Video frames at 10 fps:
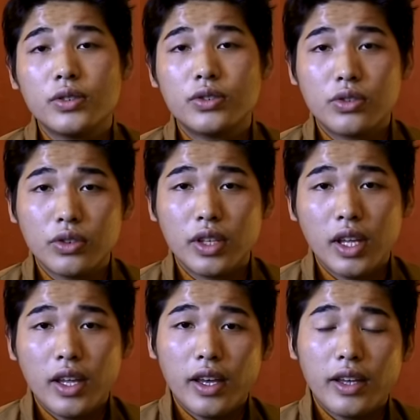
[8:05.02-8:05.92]
truth
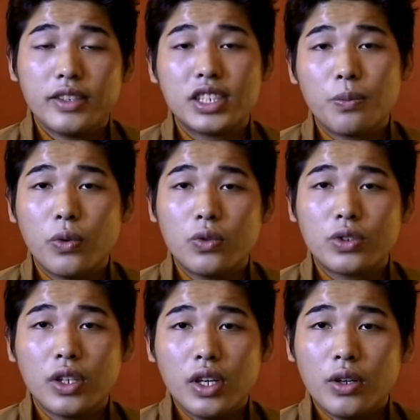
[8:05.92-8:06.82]
and
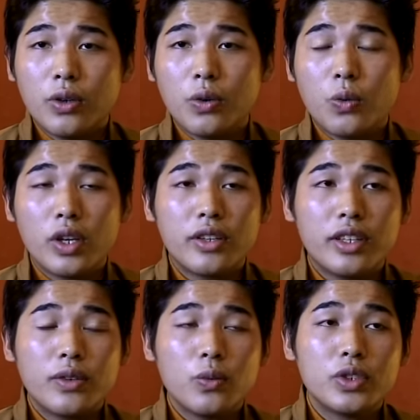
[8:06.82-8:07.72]
support
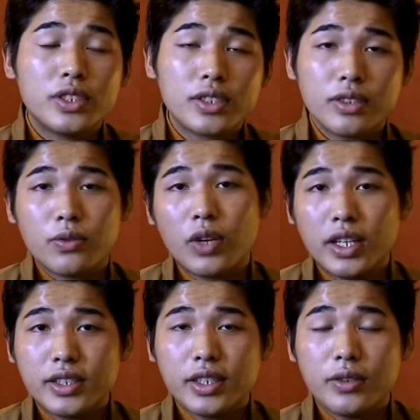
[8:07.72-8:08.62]
which is
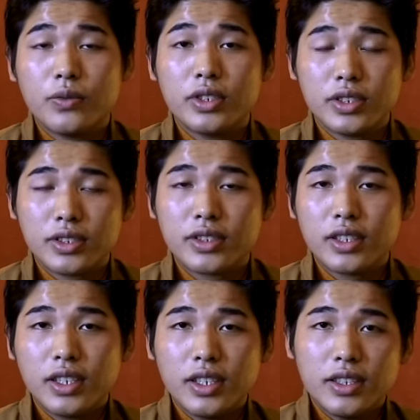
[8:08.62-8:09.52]
right and which is
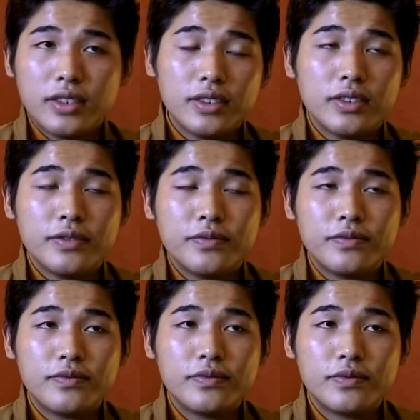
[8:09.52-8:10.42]

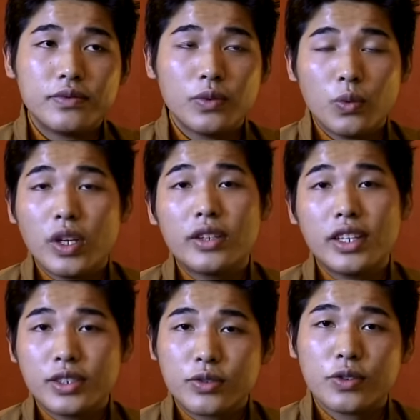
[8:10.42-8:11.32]
where
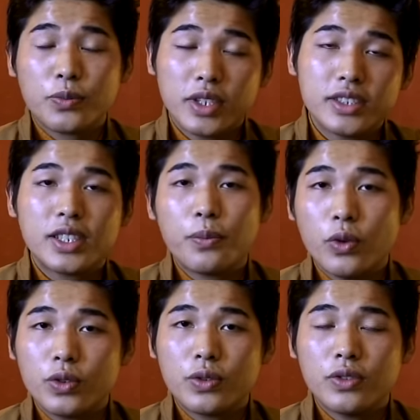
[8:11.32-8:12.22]
there's truth. Please
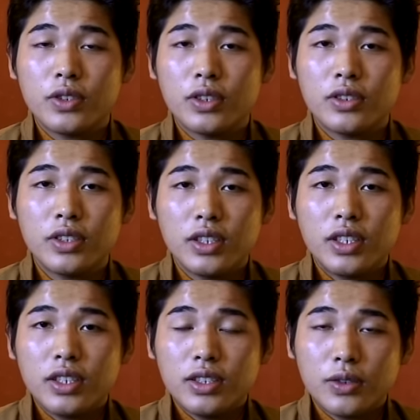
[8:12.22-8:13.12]
support where
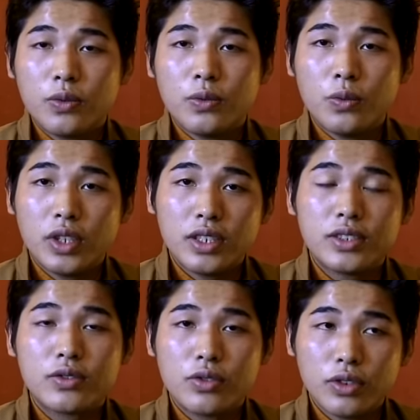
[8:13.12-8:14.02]

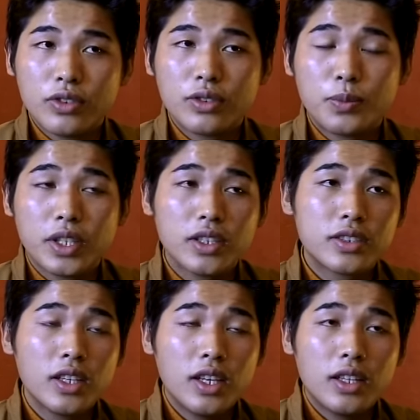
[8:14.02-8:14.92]
is truth,
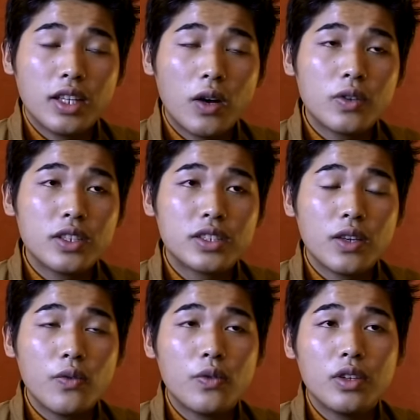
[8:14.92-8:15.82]
because nowadays
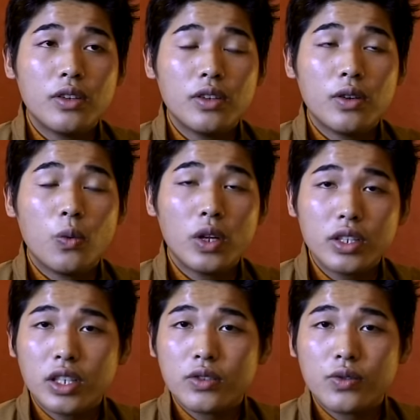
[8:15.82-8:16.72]
even
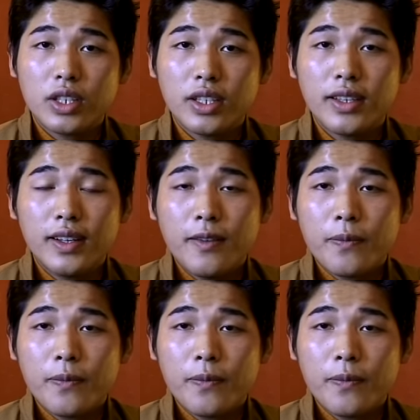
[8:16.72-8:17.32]
one country